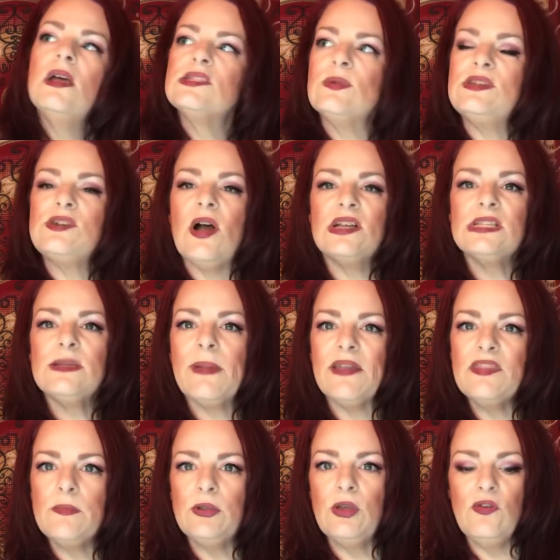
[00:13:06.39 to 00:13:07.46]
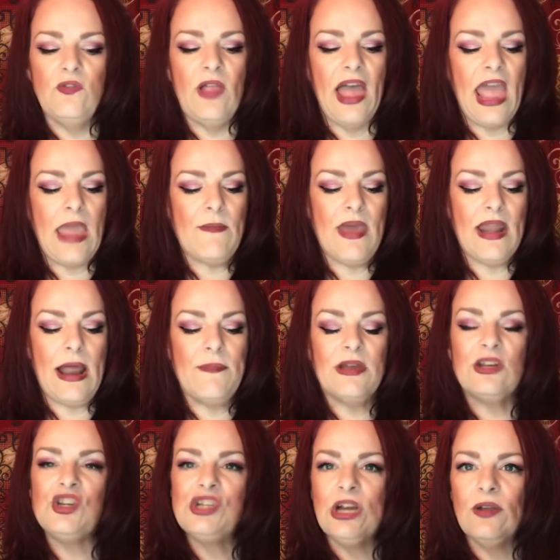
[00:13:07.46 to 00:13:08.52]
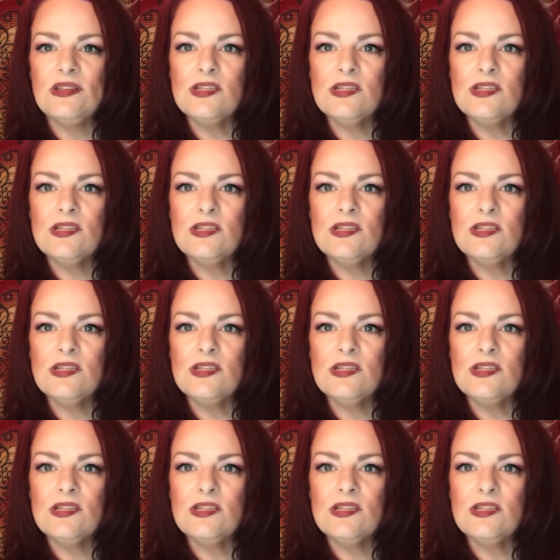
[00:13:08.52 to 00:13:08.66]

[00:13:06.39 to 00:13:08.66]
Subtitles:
So he talks about the blue flame, and I'm going to share